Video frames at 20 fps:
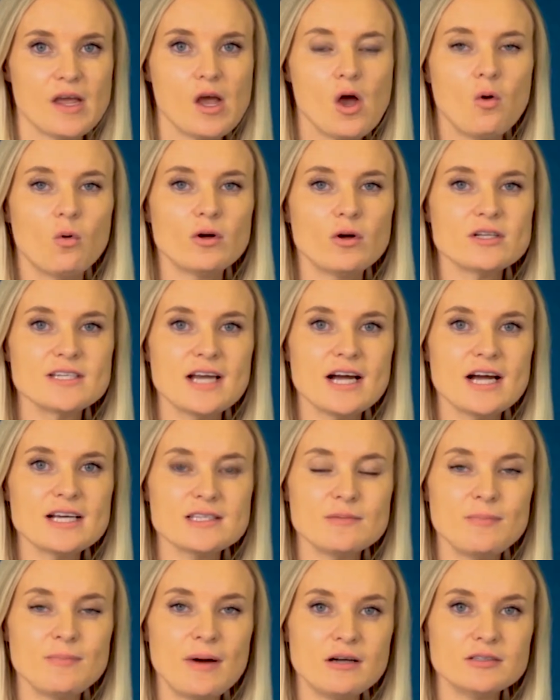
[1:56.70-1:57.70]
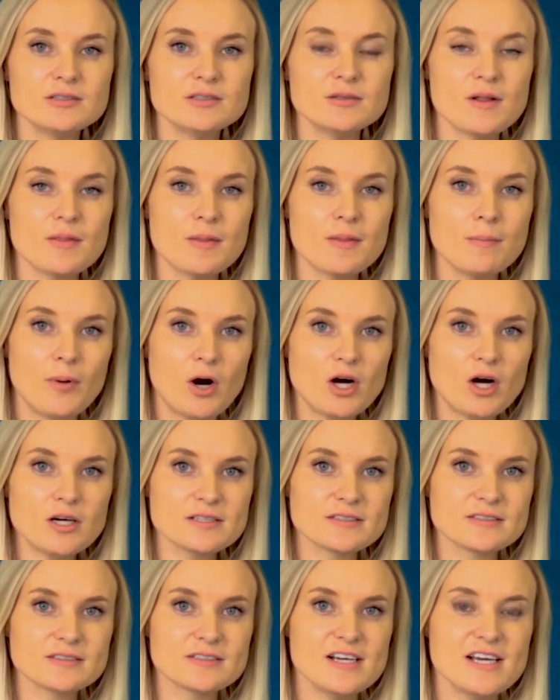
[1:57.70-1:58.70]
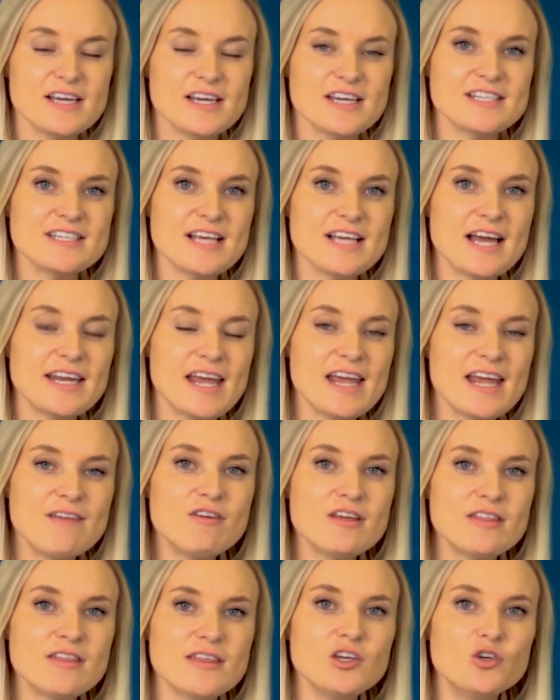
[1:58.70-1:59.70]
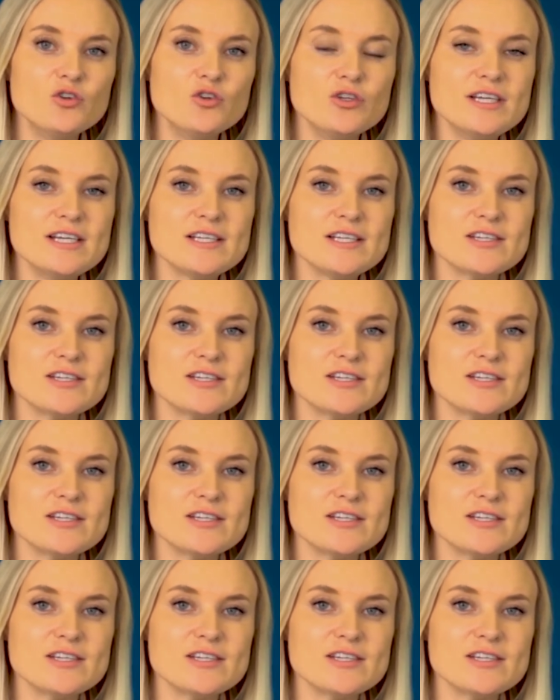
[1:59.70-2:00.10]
What's nice about the box is that everything you need